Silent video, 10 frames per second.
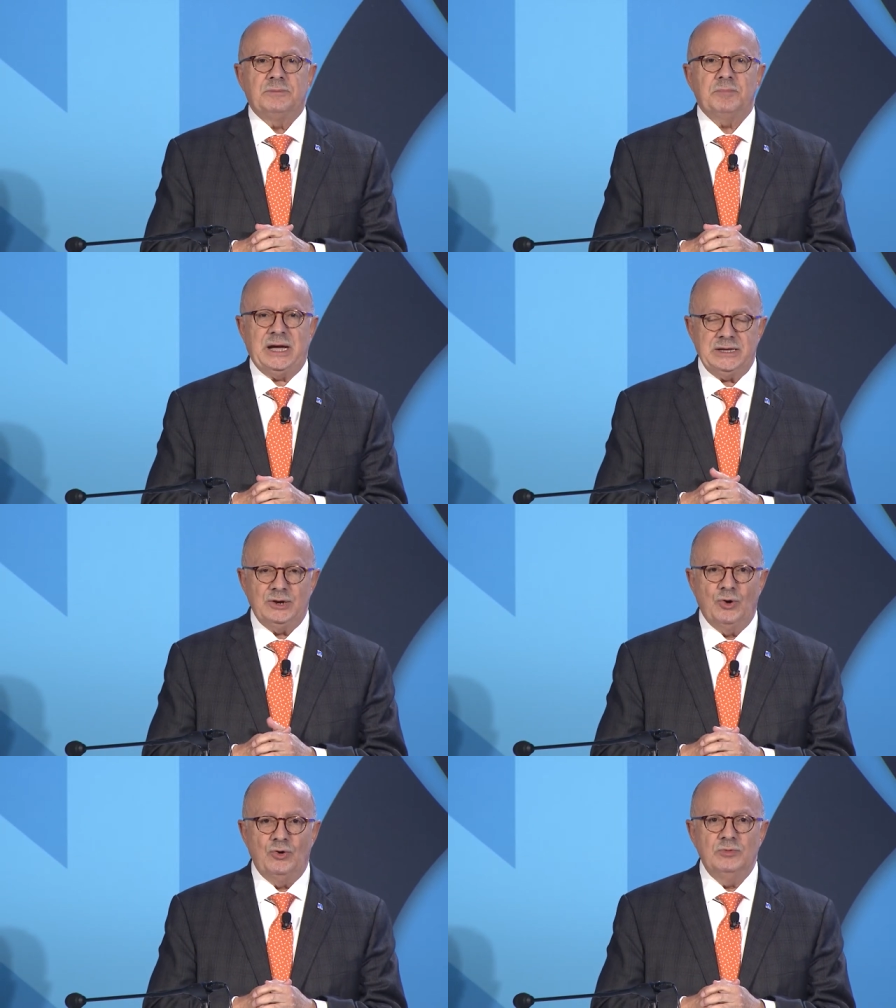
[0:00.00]
buy a
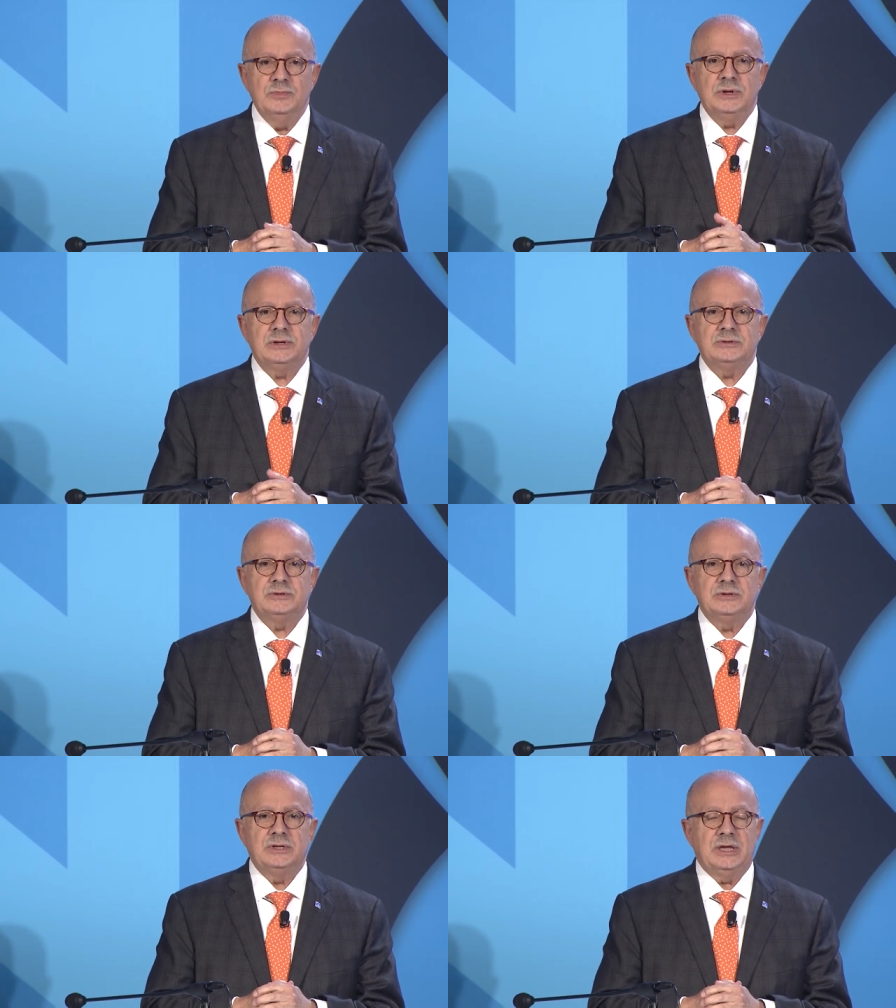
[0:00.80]
home
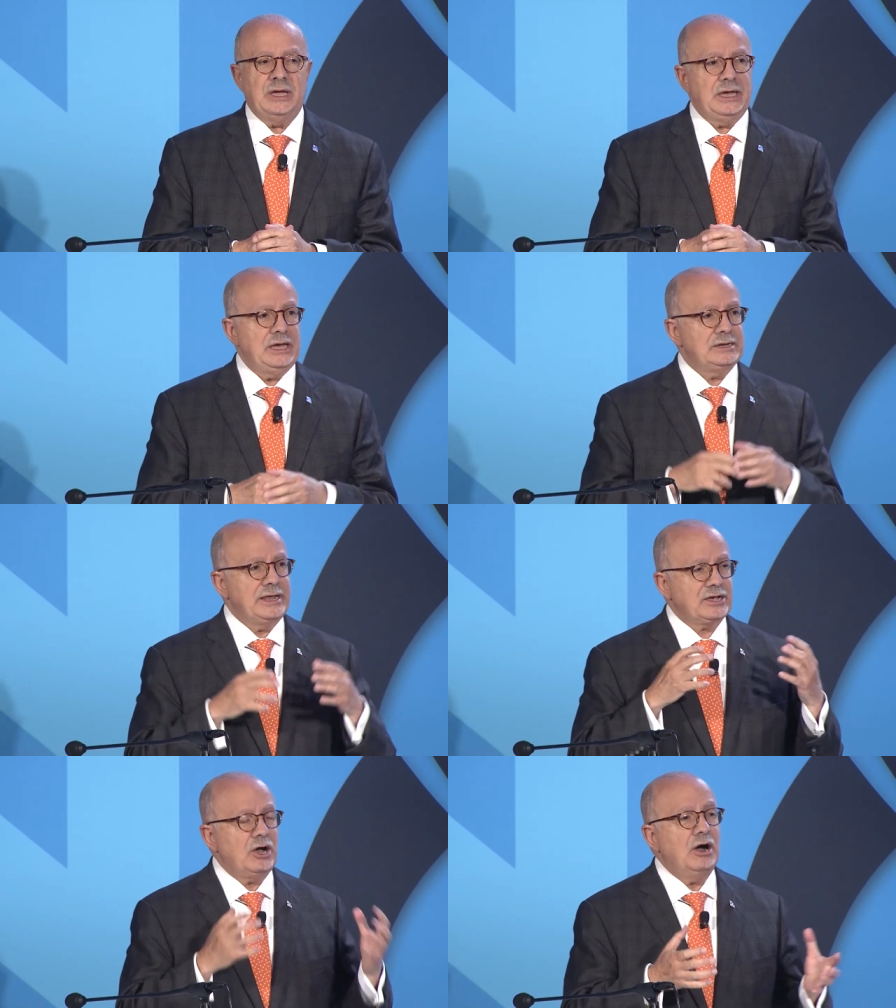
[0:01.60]
and
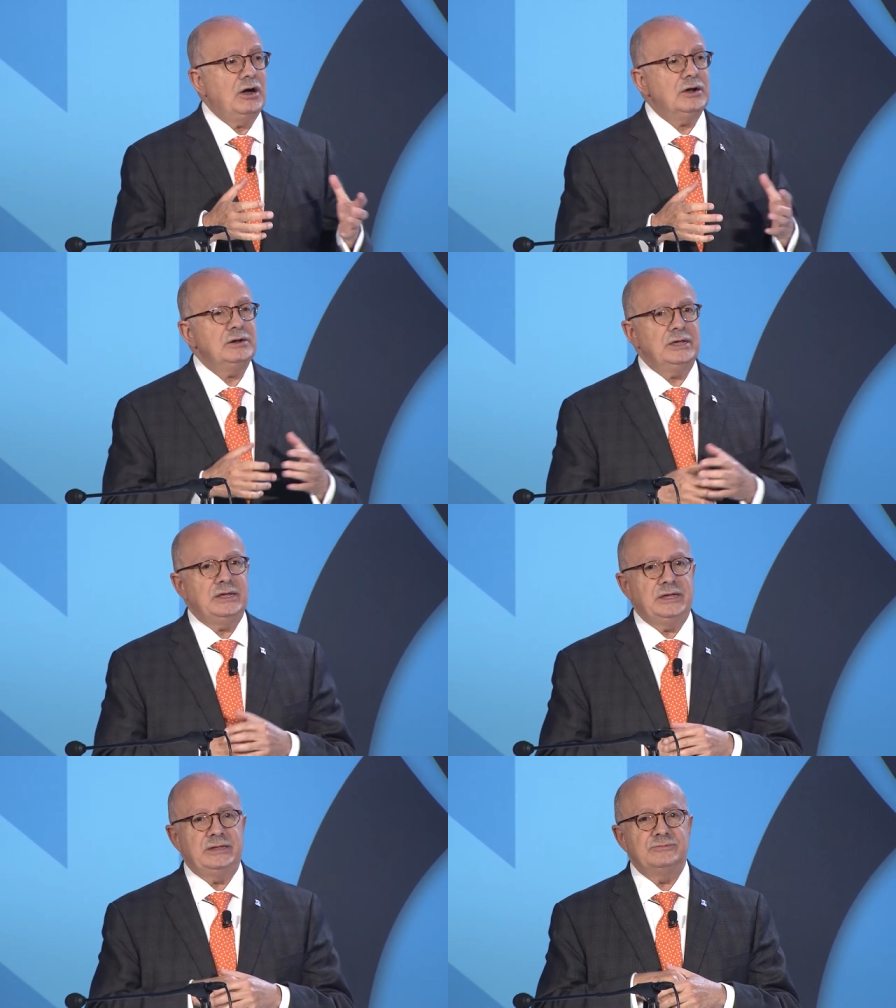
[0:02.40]
a car
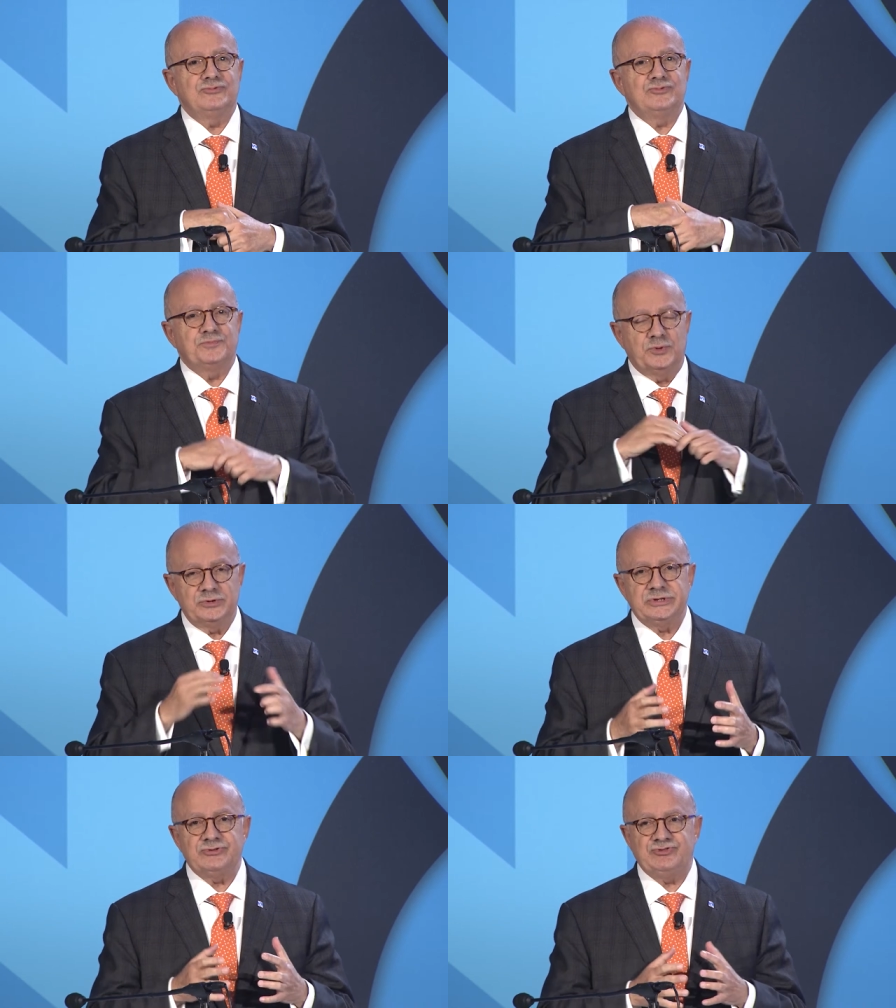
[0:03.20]
and
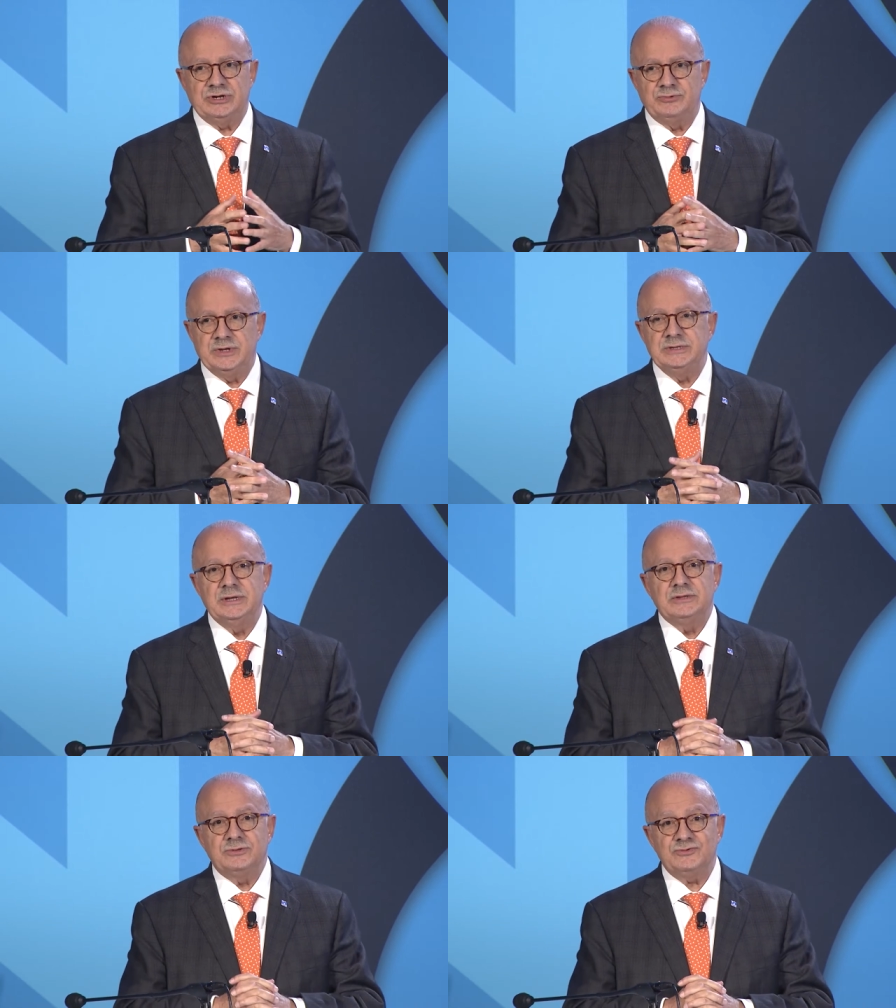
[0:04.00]
support their children,
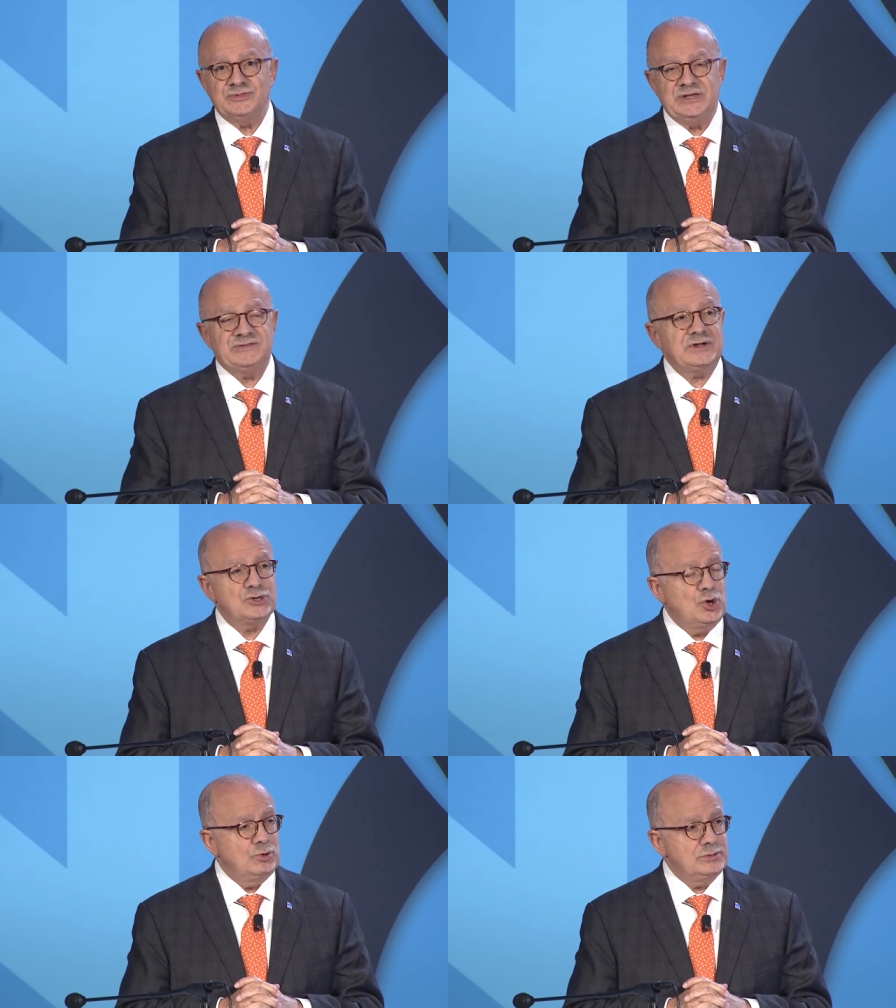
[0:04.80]
those days are
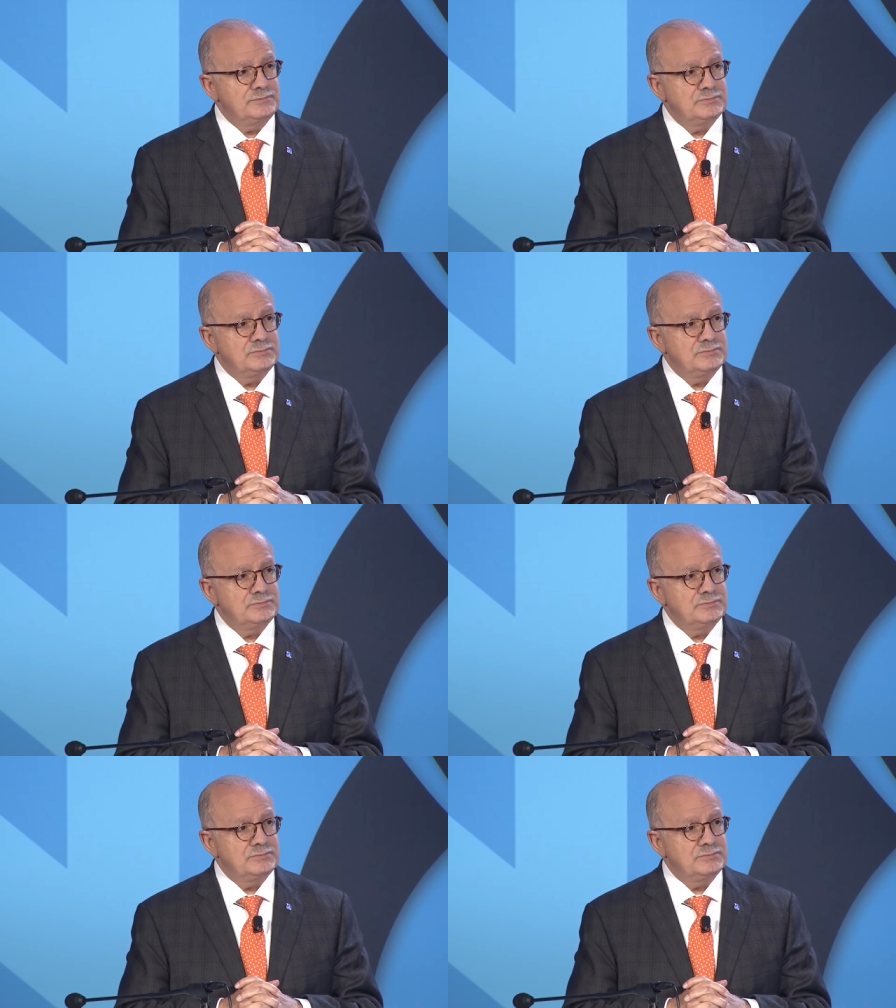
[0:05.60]
gone.